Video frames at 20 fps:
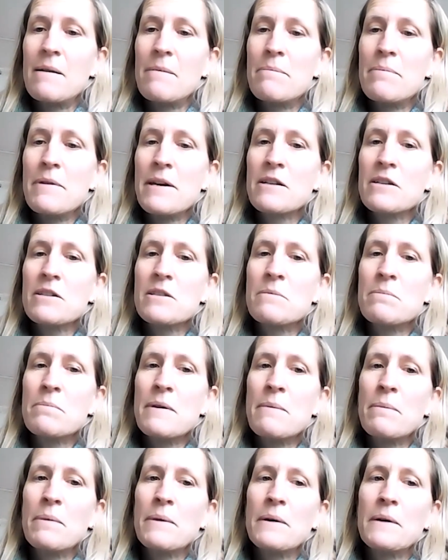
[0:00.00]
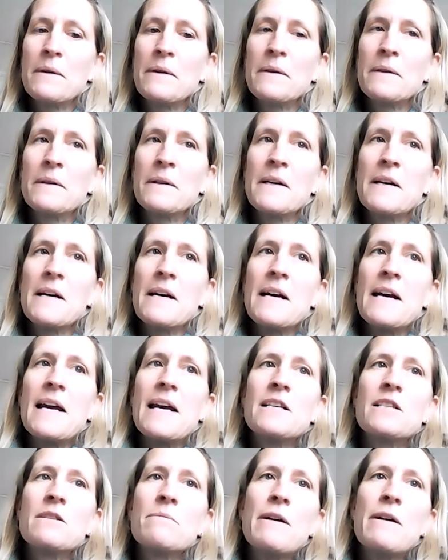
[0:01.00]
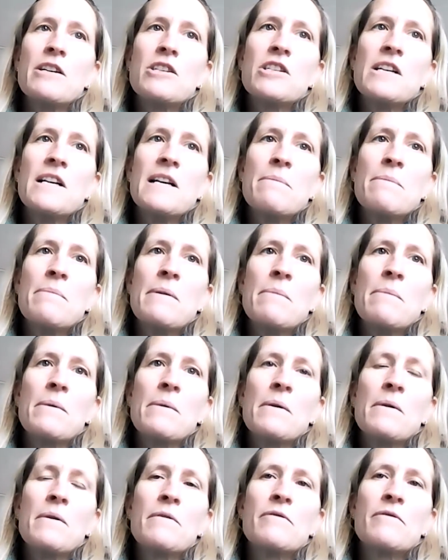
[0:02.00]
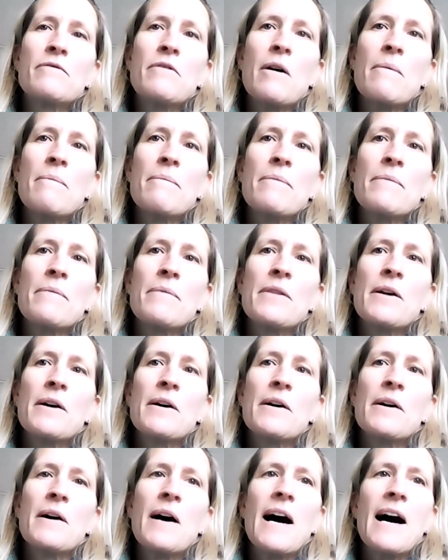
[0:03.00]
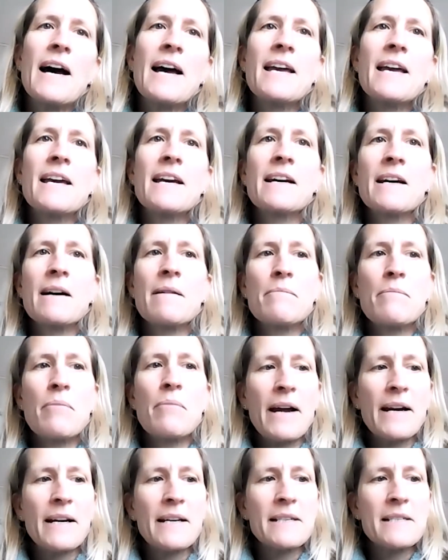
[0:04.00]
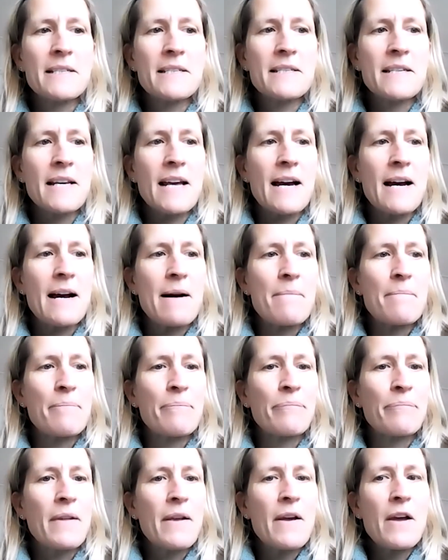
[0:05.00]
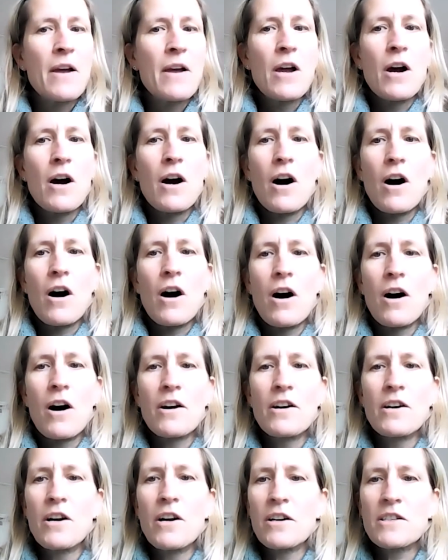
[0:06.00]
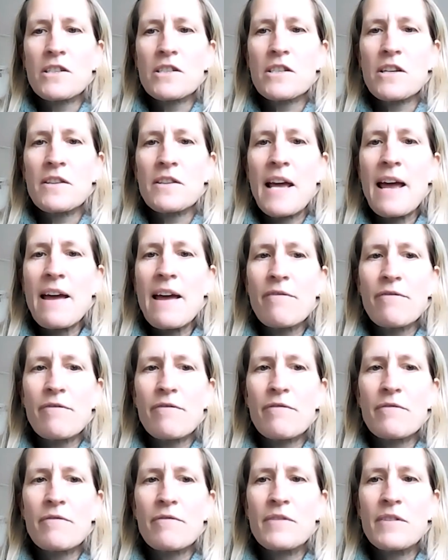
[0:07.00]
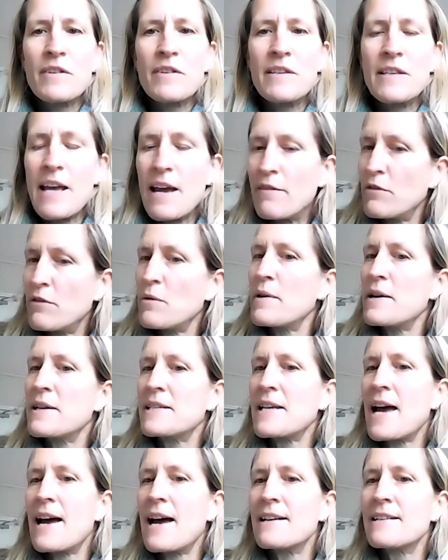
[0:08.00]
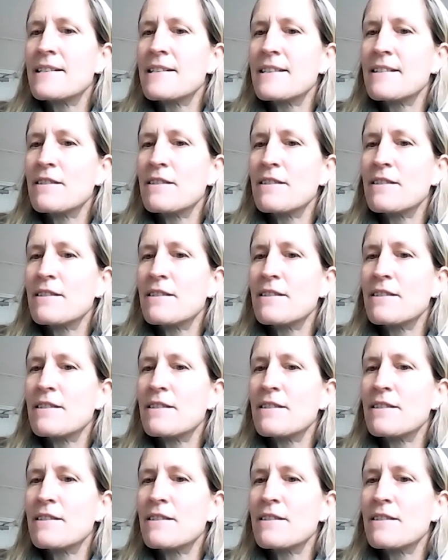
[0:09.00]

because people, especially people from the higher income brackets, are not. They've always had